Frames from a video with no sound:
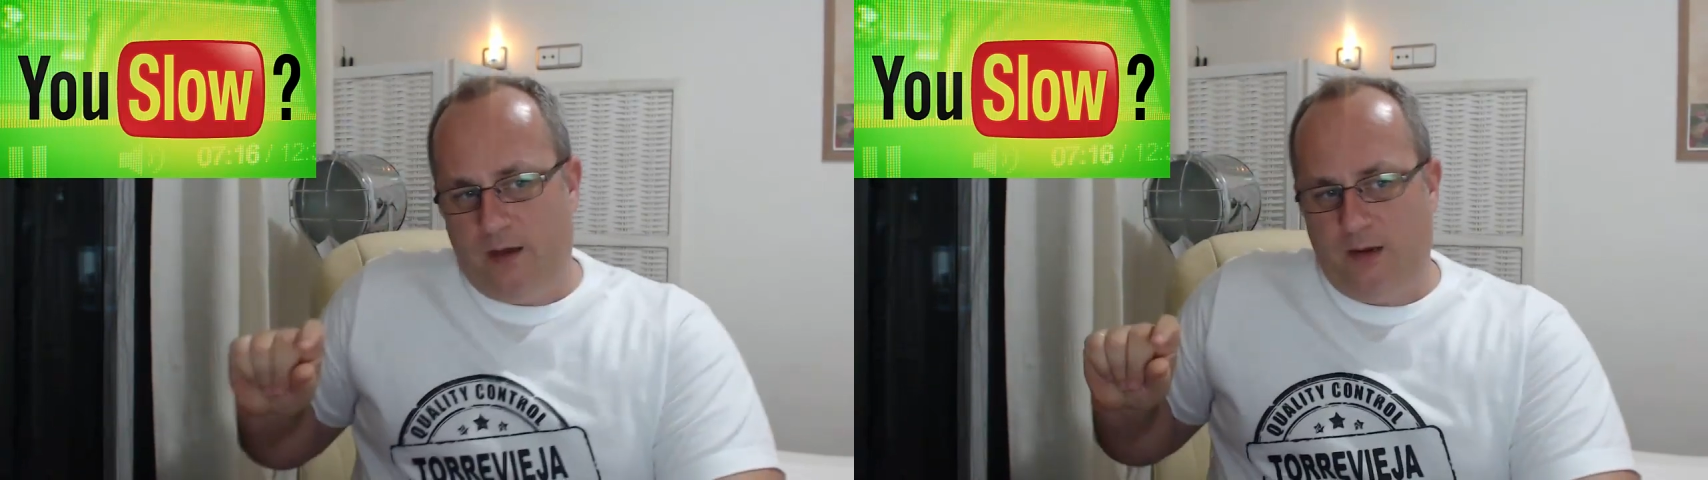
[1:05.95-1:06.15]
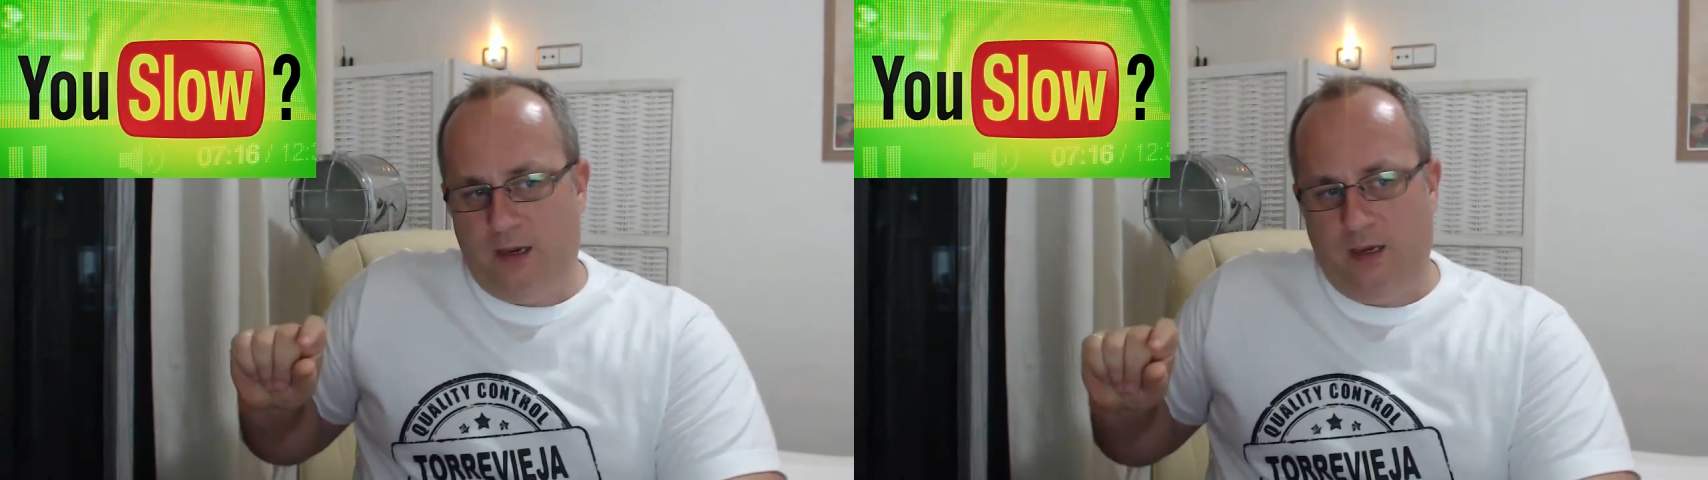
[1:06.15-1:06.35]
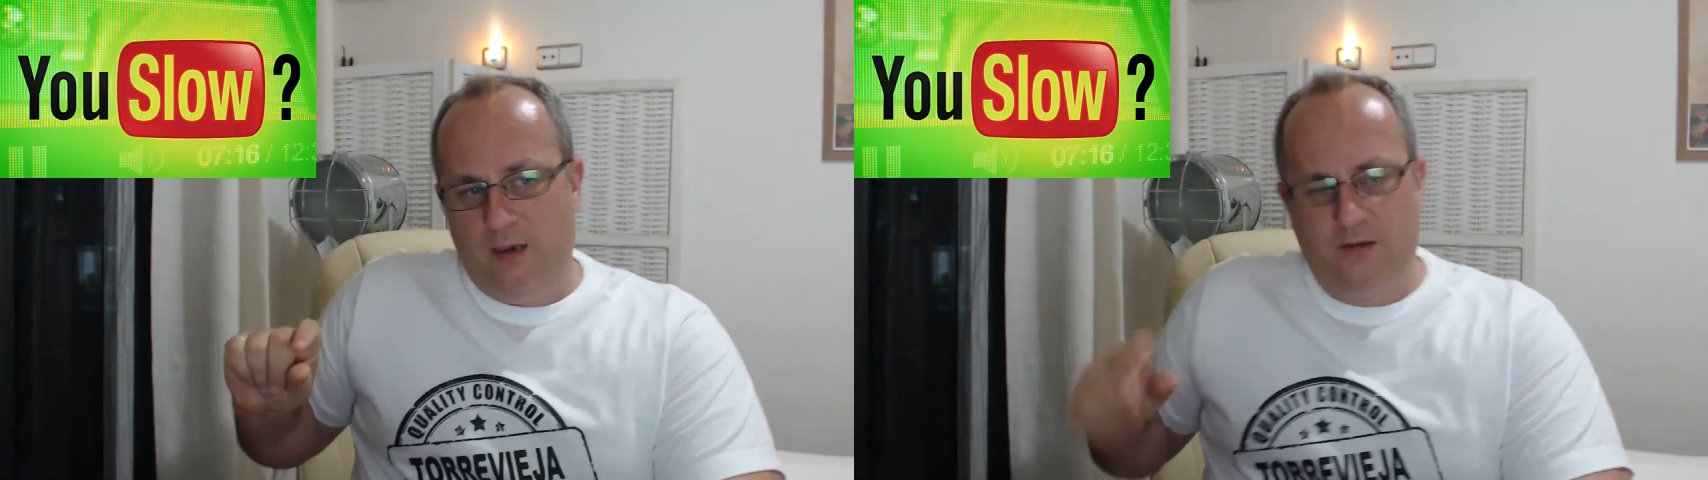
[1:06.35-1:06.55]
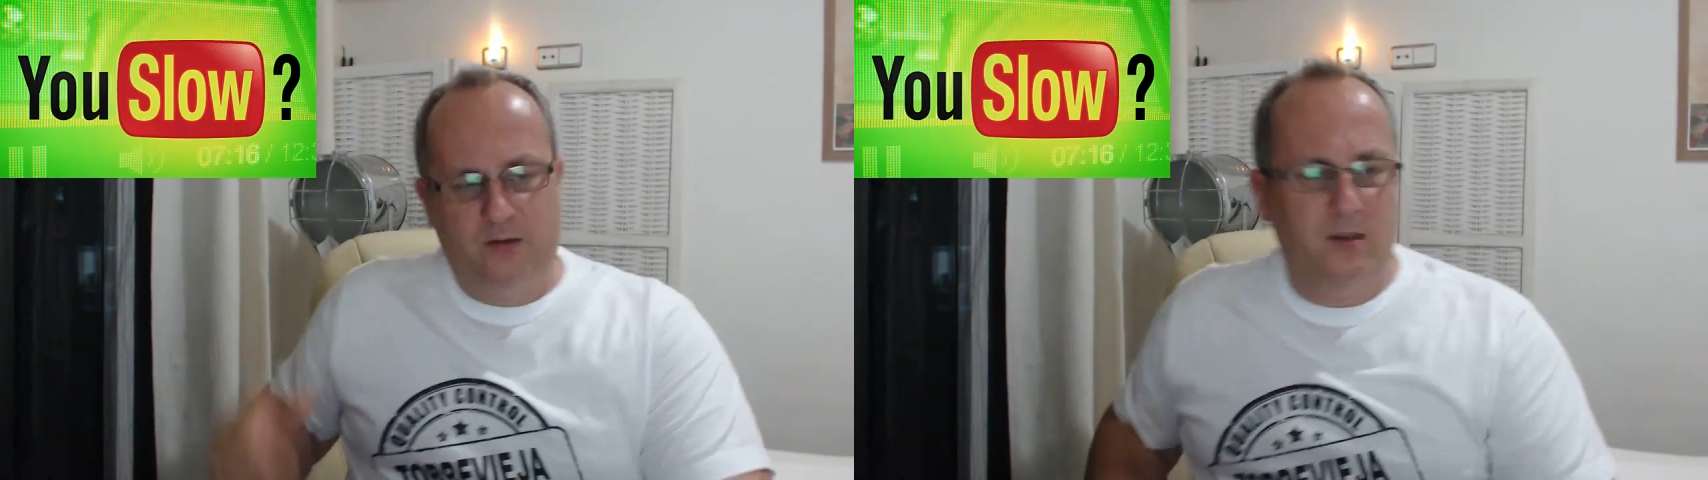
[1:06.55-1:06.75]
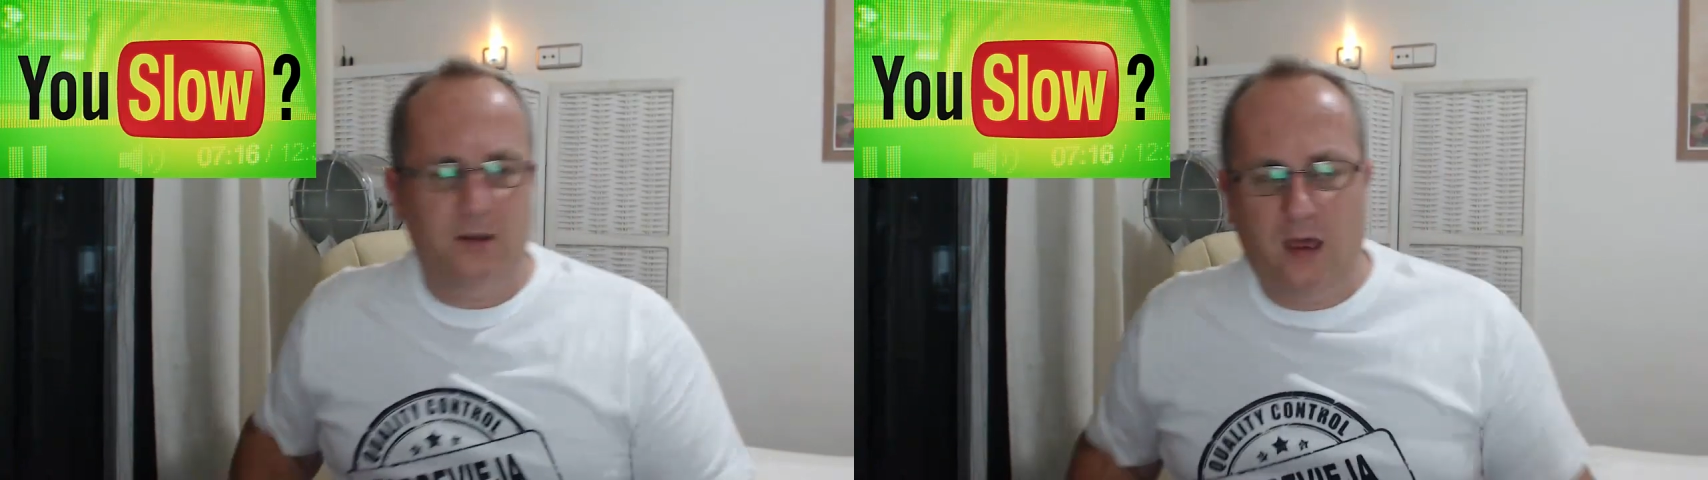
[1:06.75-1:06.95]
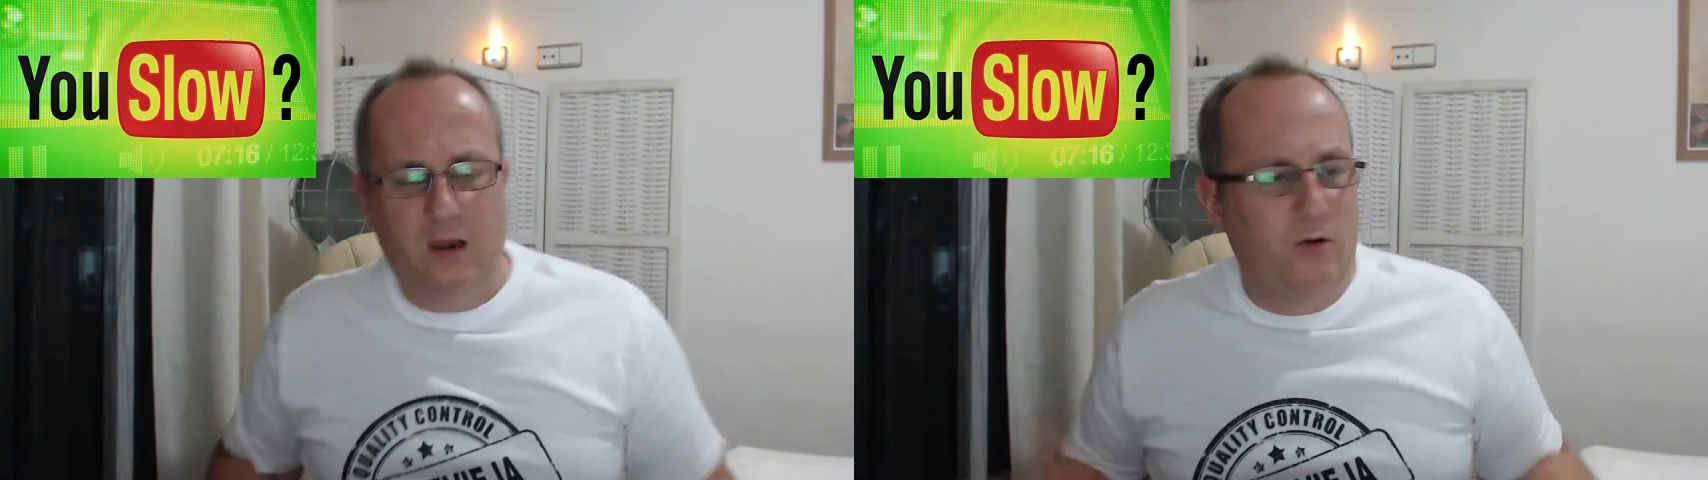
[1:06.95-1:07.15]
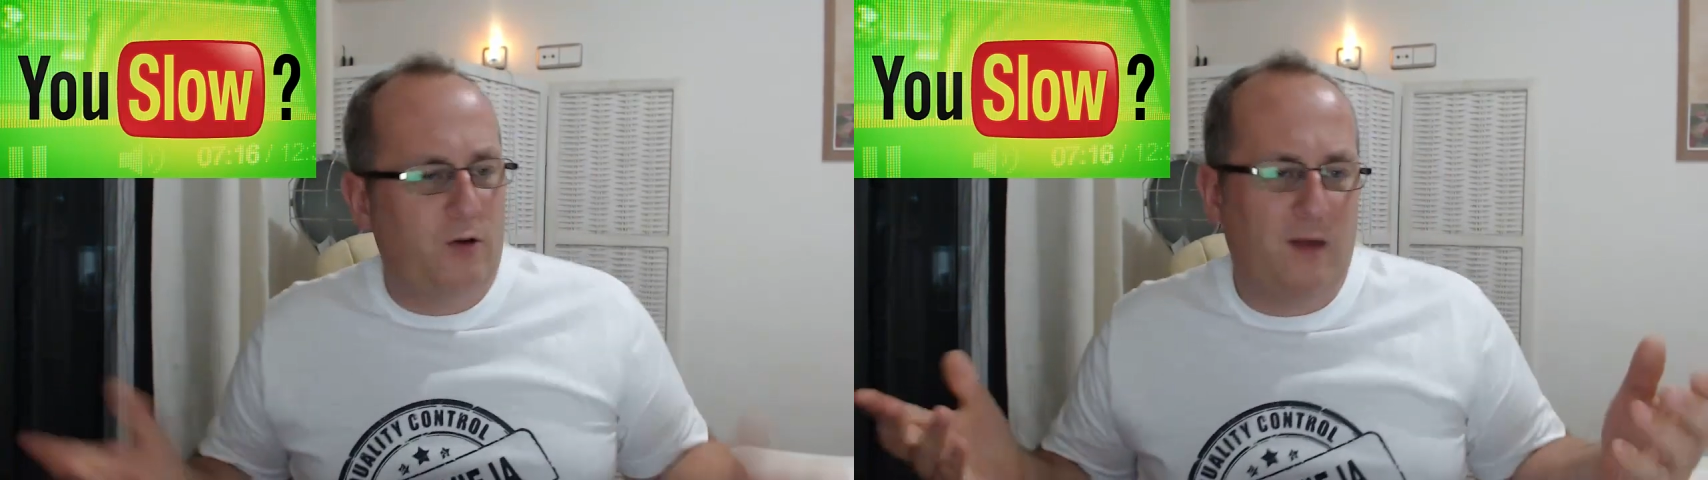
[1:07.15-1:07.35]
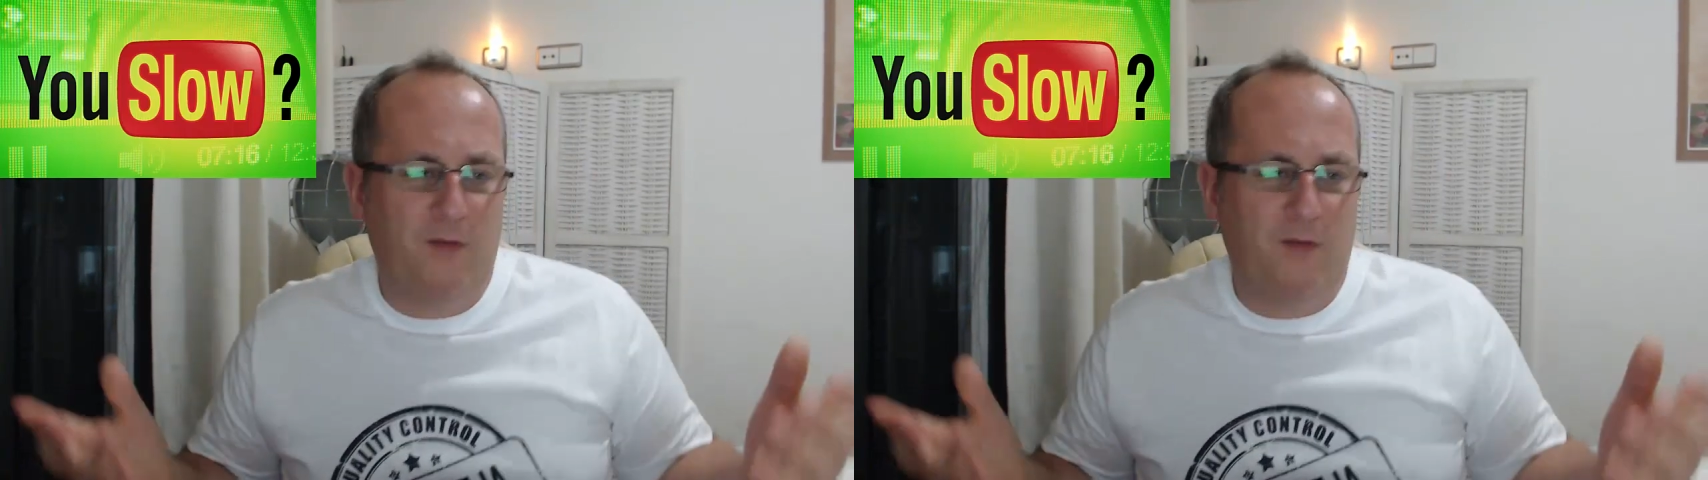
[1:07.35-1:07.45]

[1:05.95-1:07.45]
down here because I know not